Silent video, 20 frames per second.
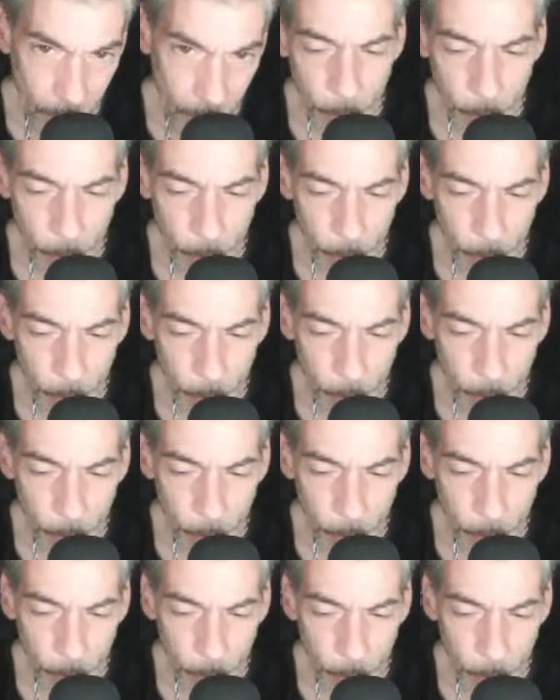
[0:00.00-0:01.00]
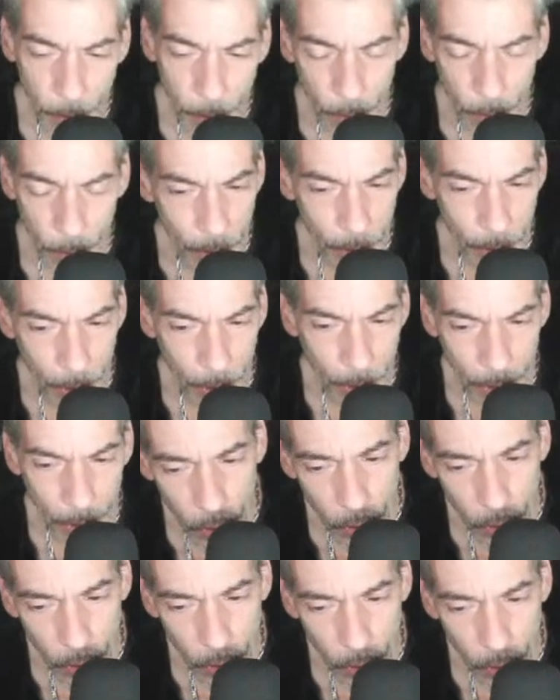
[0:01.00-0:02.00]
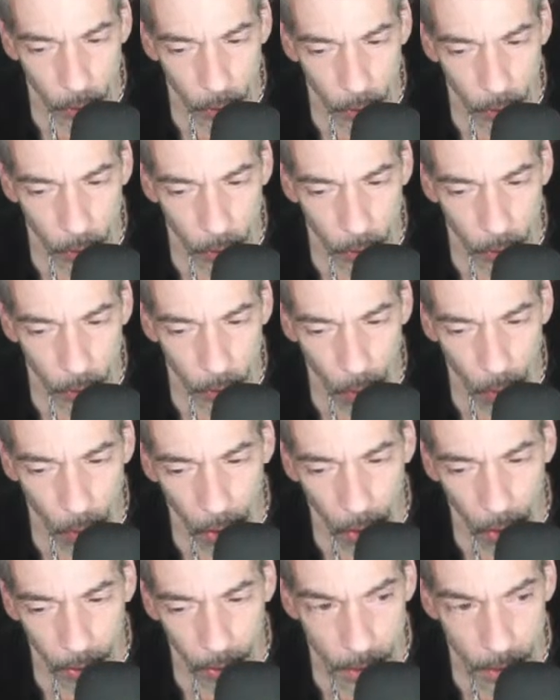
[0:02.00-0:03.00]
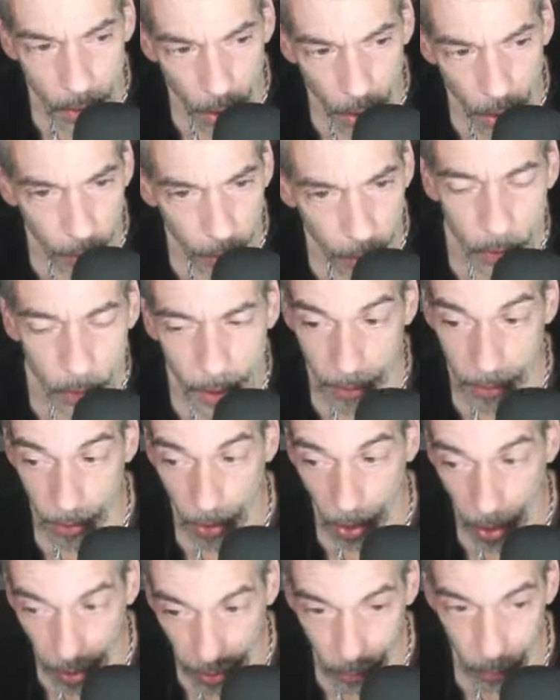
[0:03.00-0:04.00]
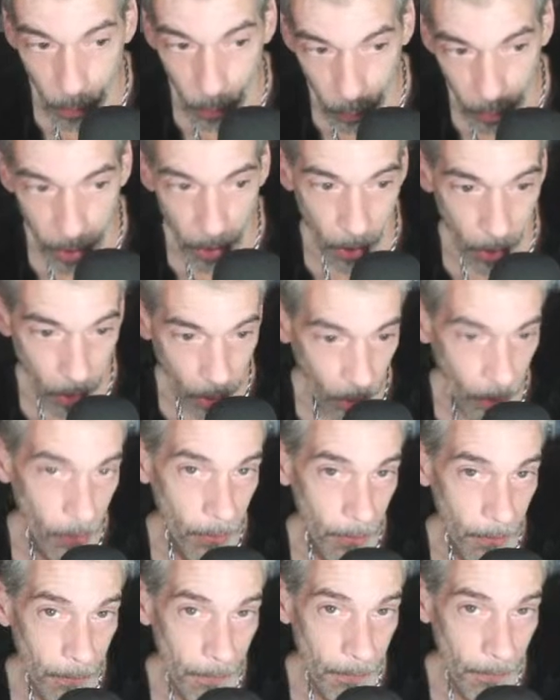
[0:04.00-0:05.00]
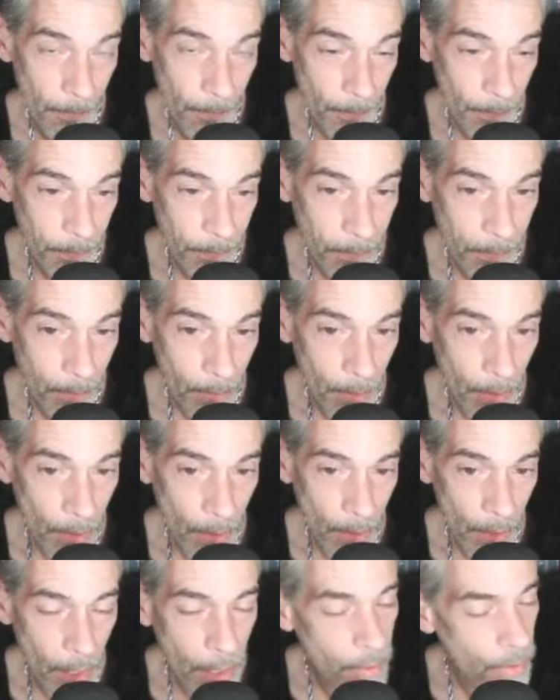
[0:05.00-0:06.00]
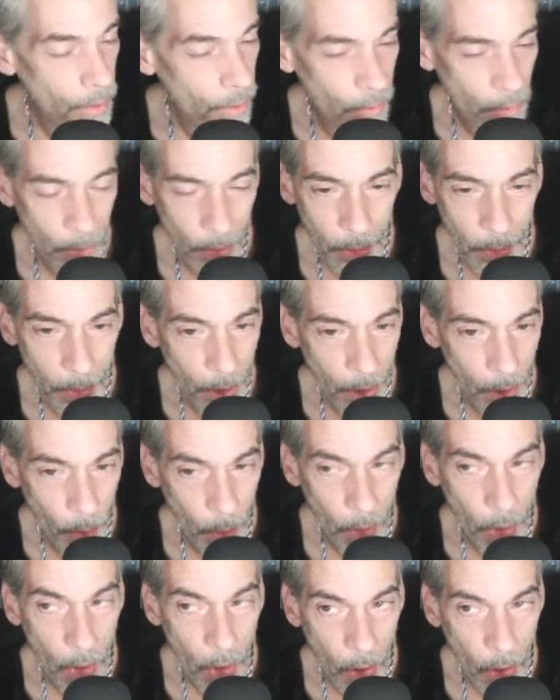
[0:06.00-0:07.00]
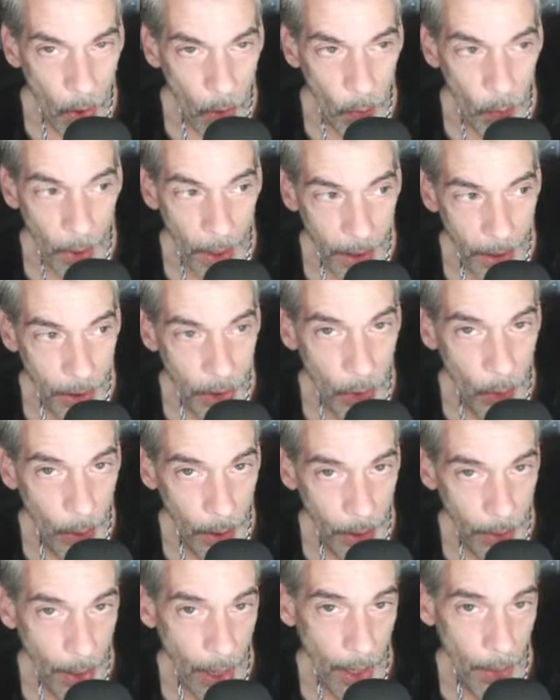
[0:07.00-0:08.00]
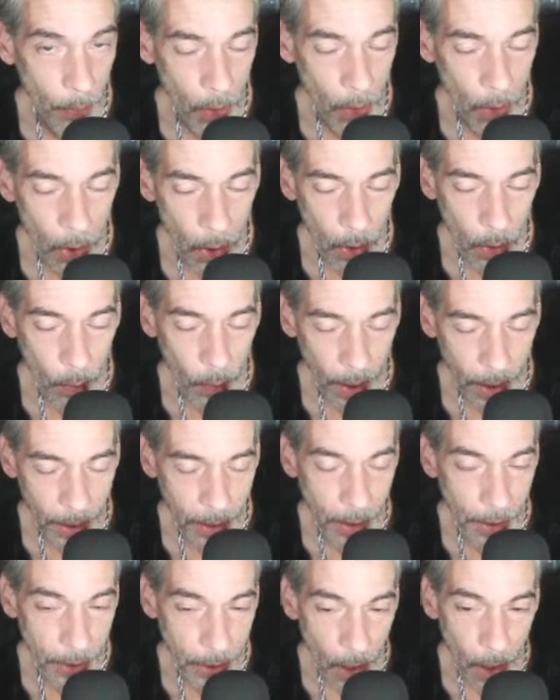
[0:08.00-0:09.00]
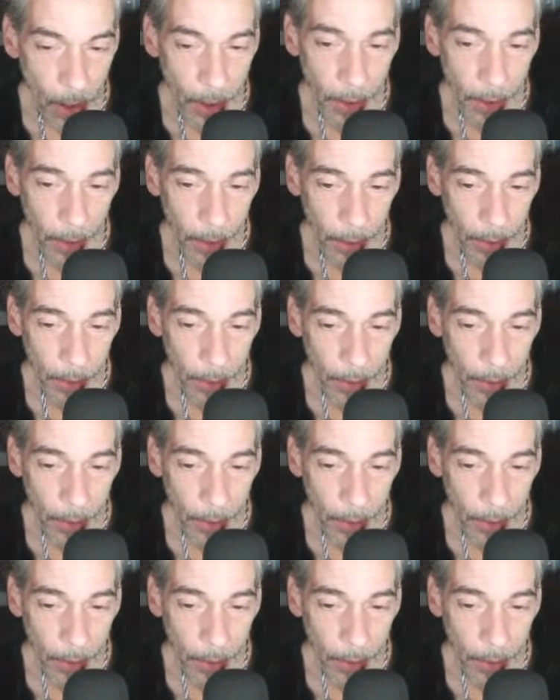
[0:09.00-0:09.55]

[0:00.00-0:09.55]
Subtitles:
to return to. The thing that you are is nothing. So we get to decide what we are. And no, we're already doing that. We're already deciding.